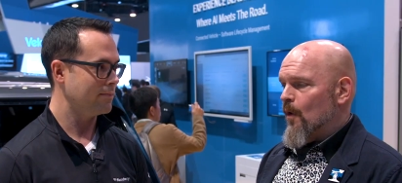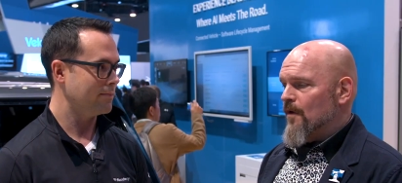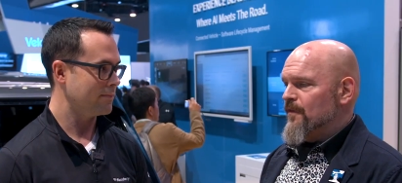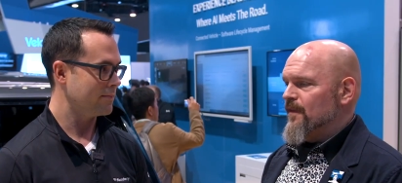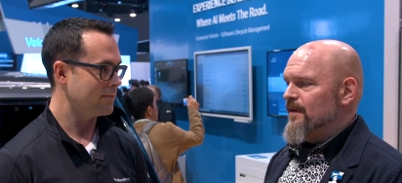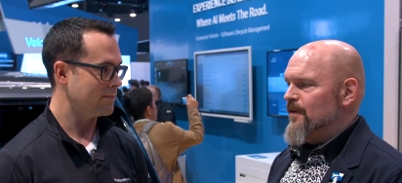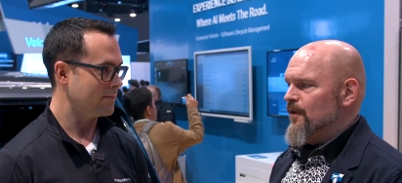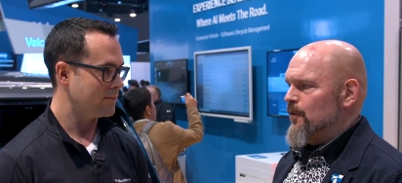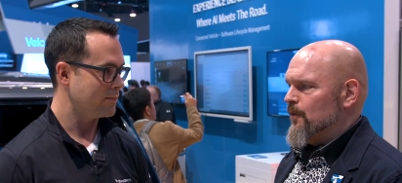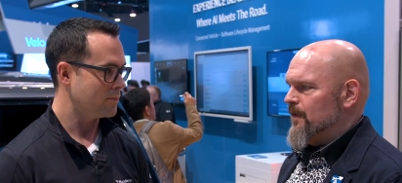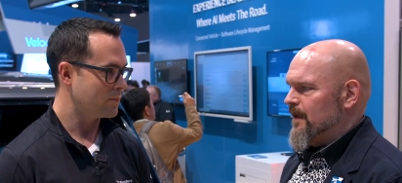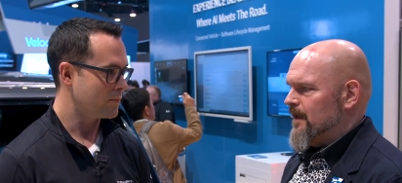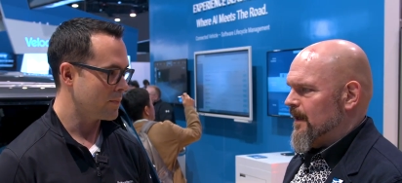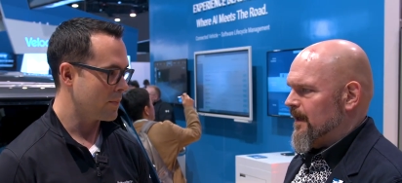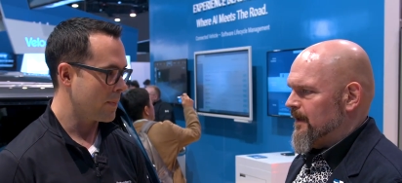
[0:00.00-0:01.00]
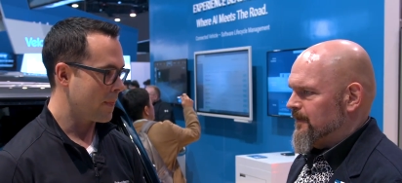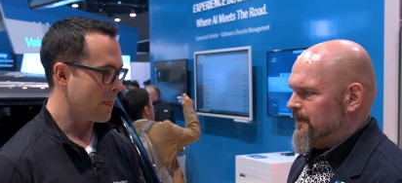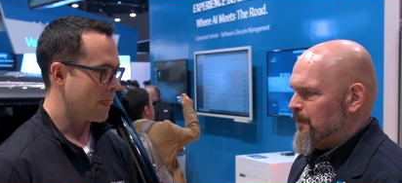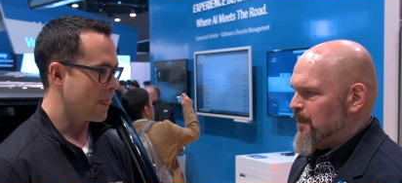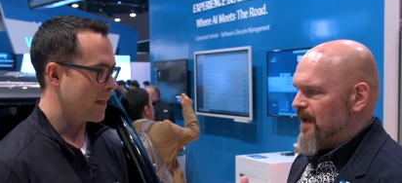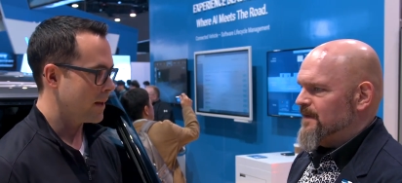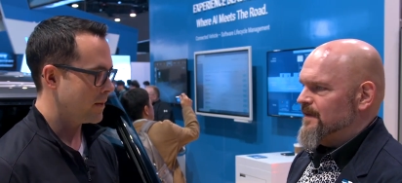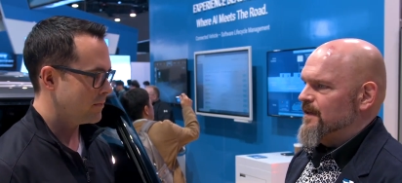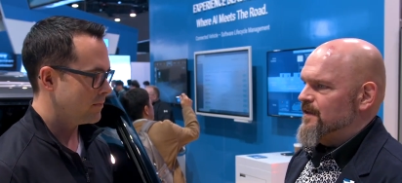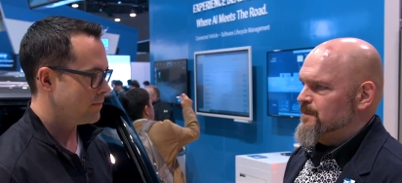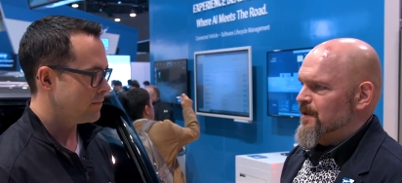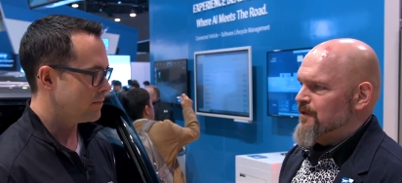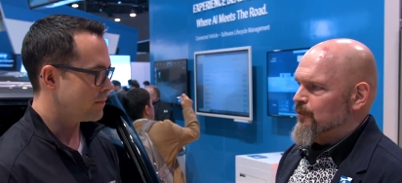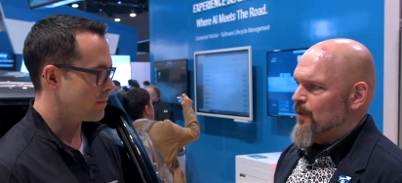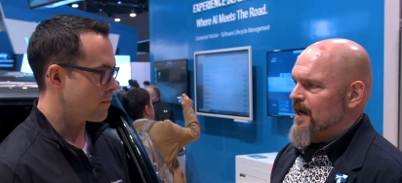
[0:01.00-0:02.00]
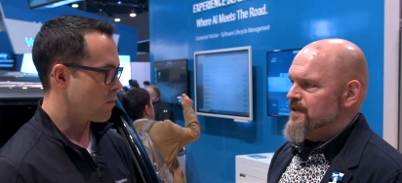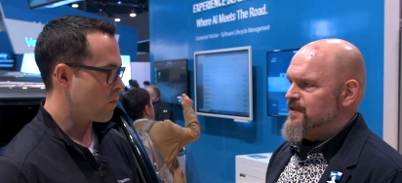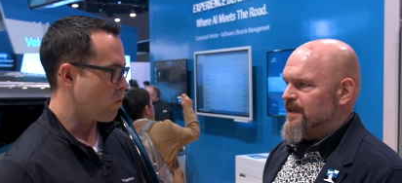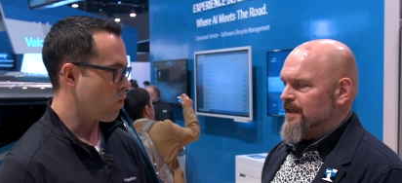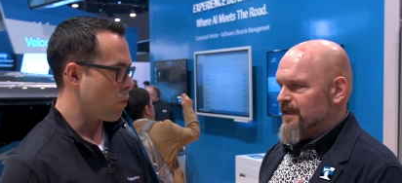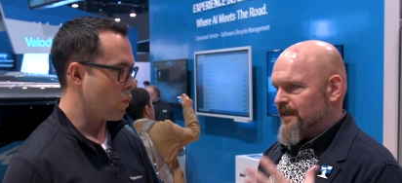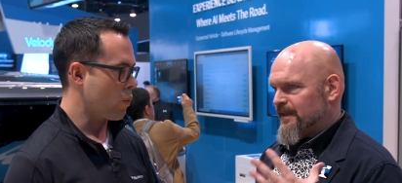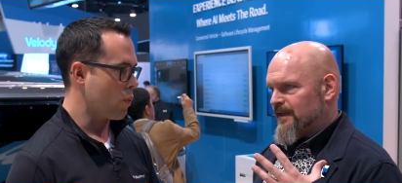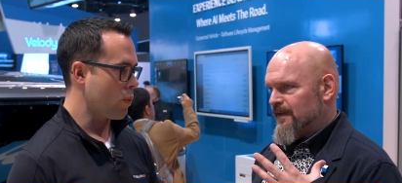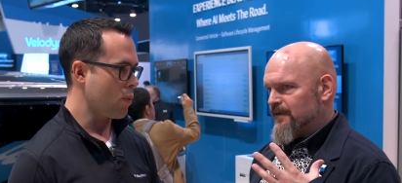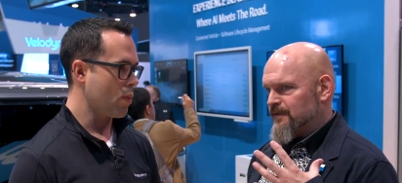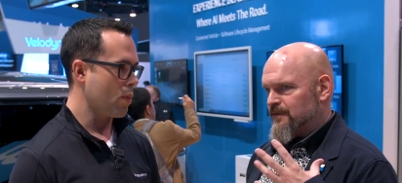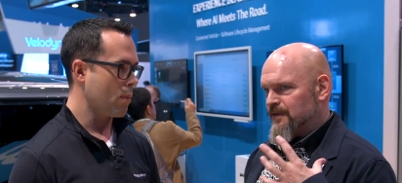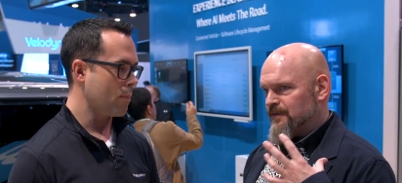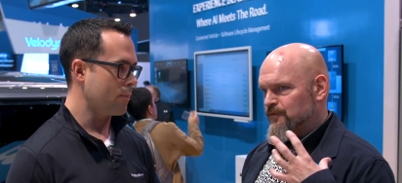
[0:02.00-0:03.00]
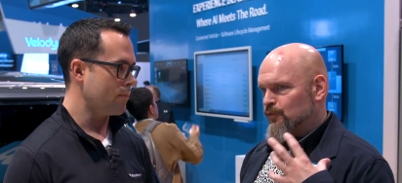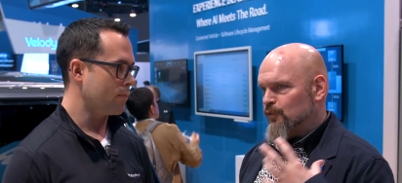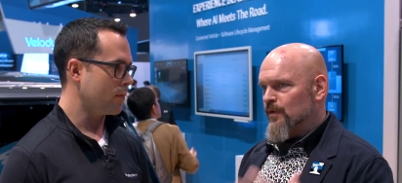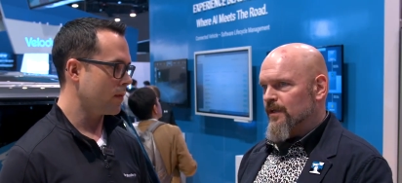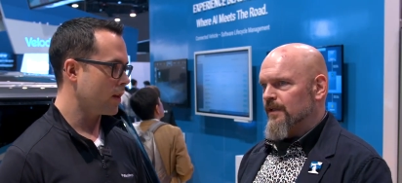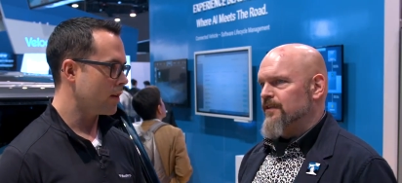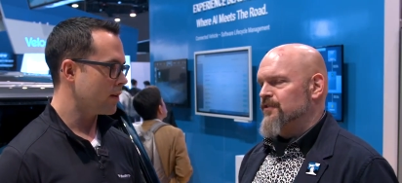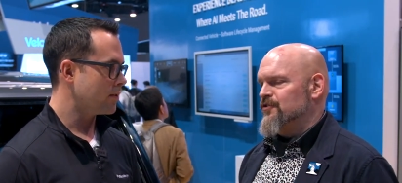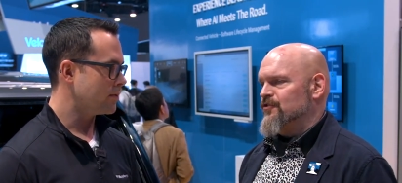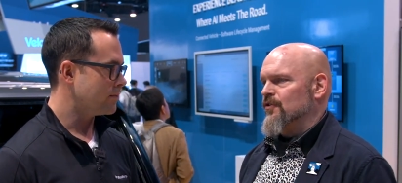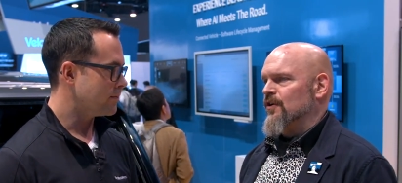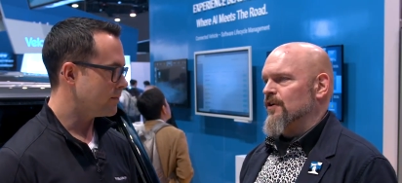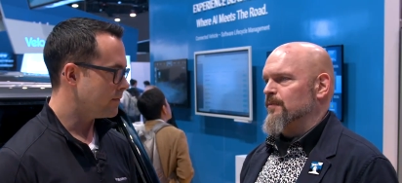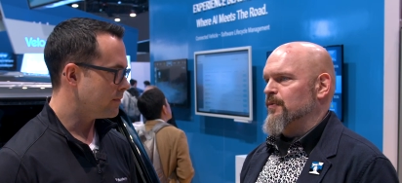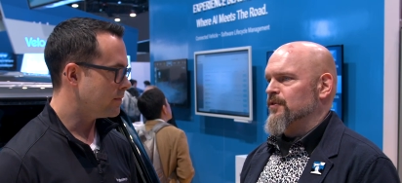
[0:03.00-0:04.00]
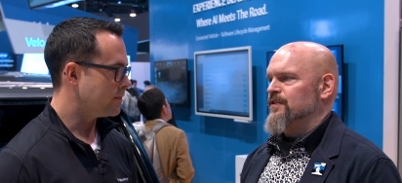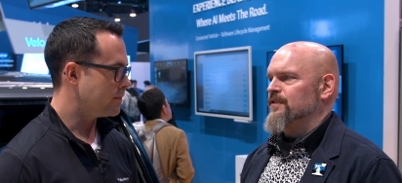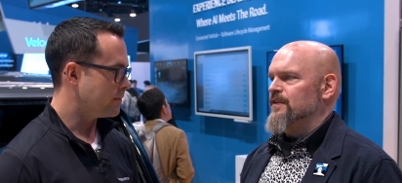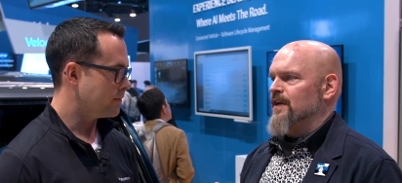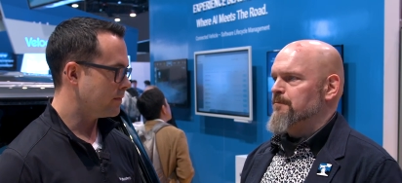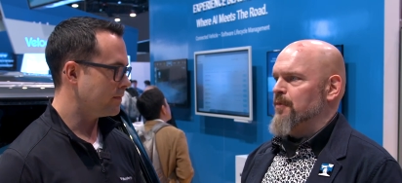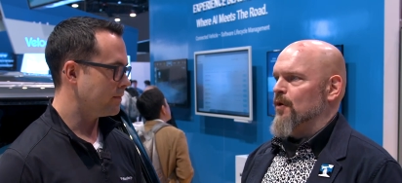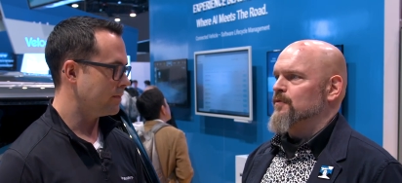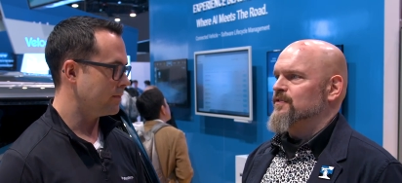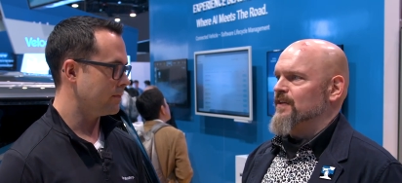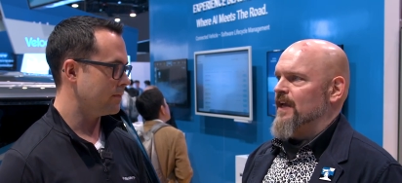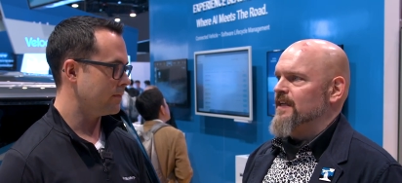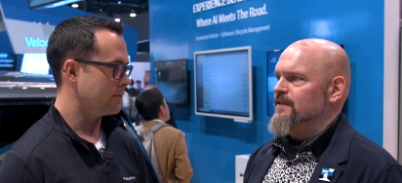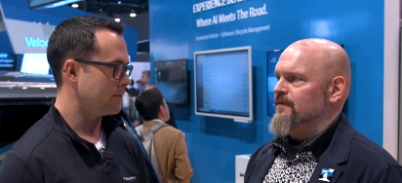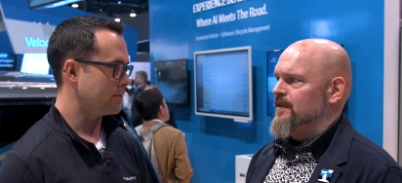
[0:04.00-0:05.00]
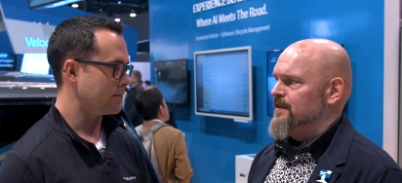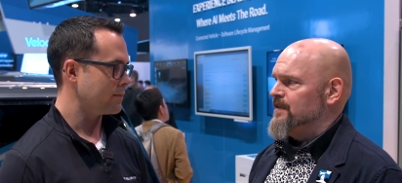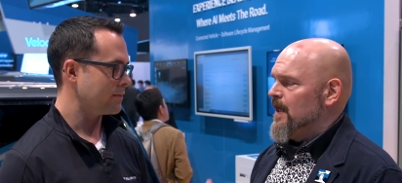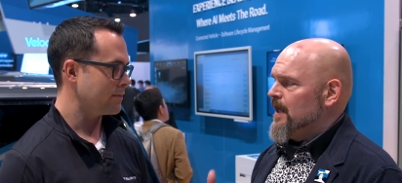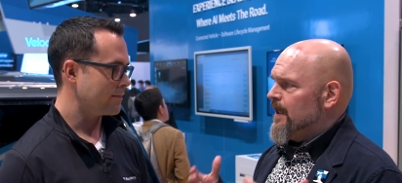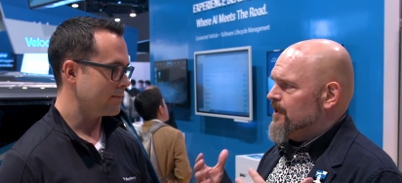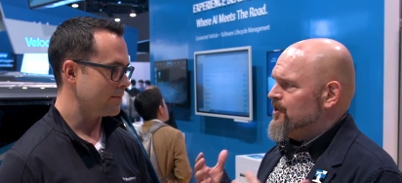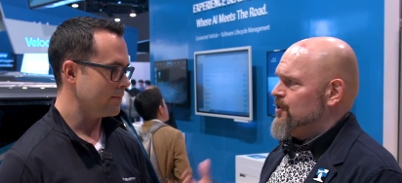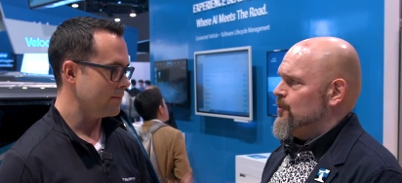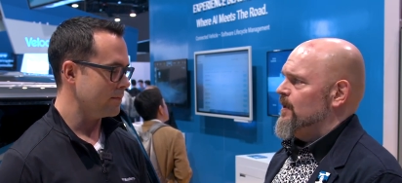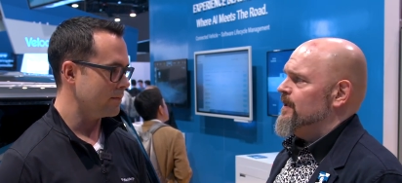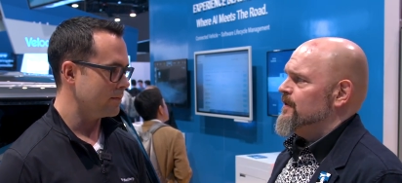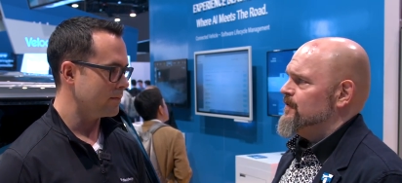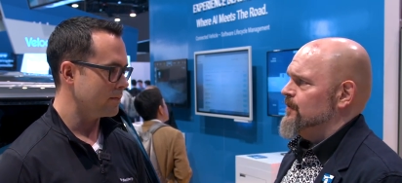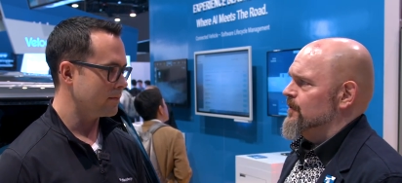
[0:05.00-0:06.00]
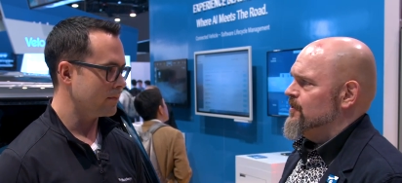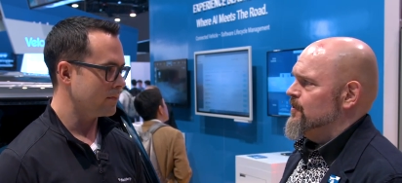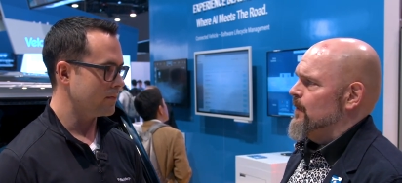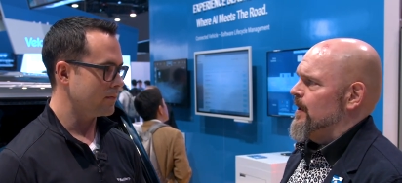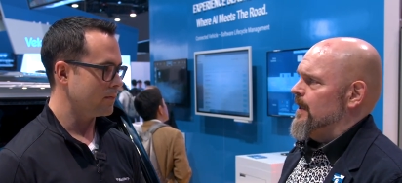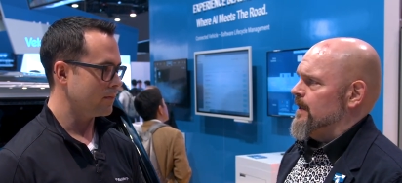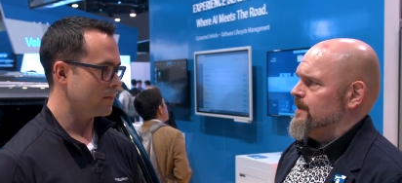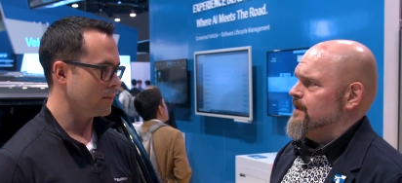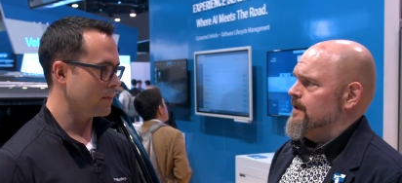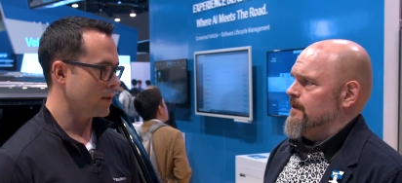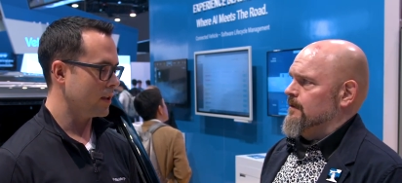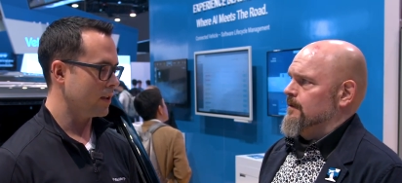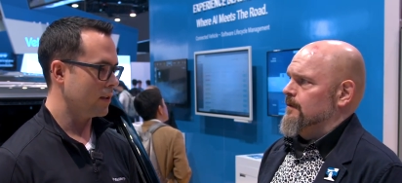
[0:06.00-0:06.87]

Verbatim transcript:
Speaker 1: One thing though, that uh, debate that has been raging, and there, there's really strong pushes on both sides of this, Q N X or Q N X?